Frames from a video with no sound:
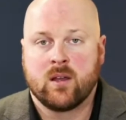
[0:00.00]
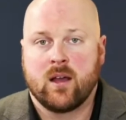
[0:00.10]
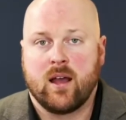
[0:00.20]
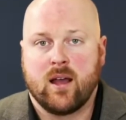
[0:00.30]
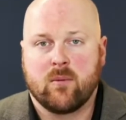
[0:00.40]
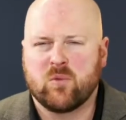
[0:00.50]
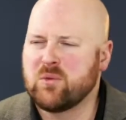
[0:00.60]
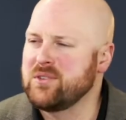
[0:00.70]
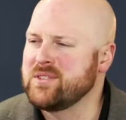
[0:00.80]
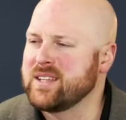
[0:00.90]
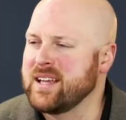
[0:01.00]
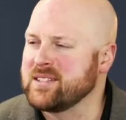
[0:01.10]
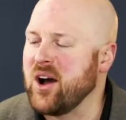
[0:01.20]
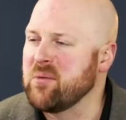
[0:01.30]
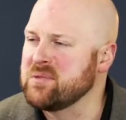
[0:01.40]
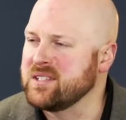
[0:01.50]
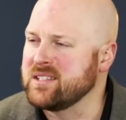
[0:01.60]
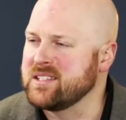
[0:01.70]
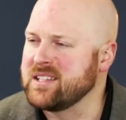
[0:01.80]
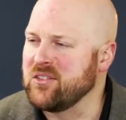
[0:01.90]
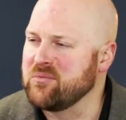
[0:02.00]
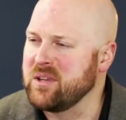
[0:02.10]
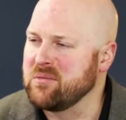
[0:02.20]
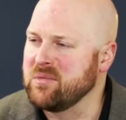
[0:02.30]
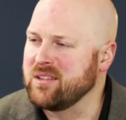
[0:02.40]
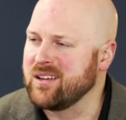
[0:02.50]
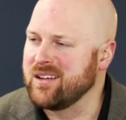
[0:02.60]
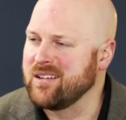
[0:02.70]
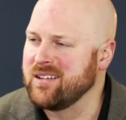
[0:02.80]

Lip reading: What would you say as opposite to self-made millionaire?